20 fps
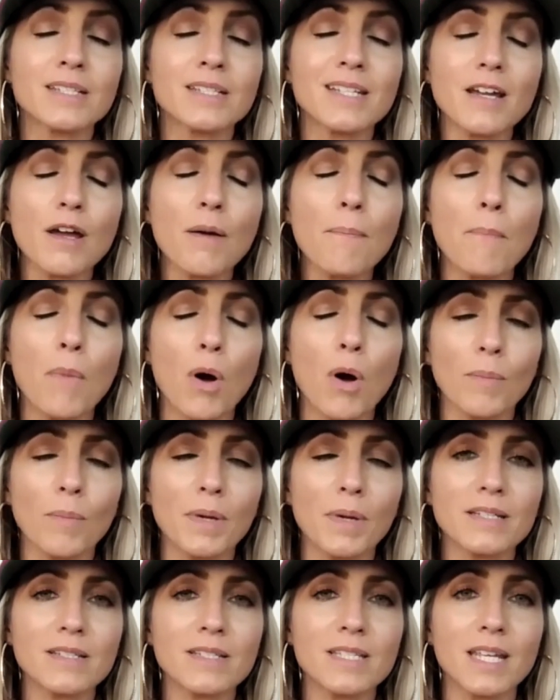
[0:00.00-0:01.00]
take a
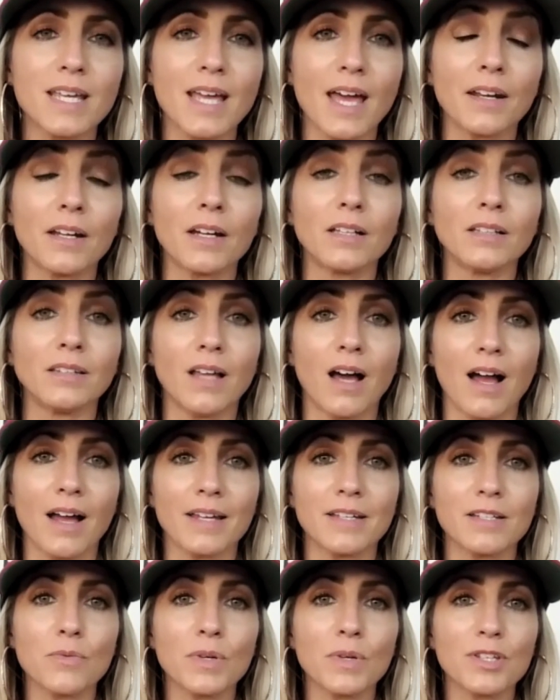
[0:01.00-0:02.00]
moment to get
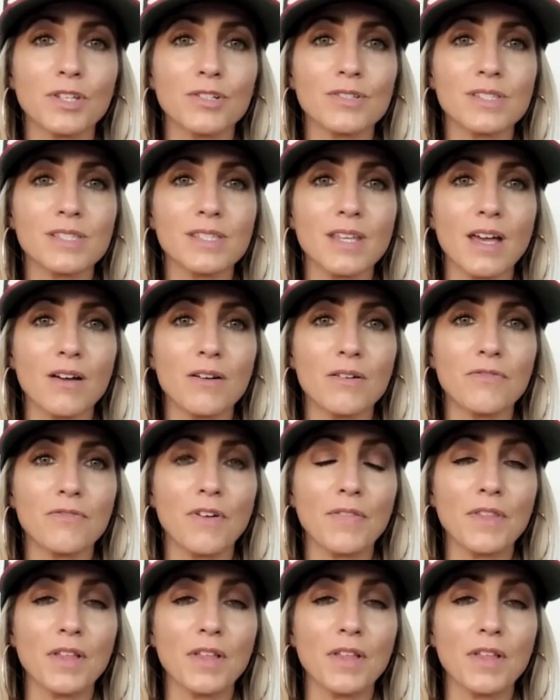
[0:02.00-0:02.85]
aligned with yourself.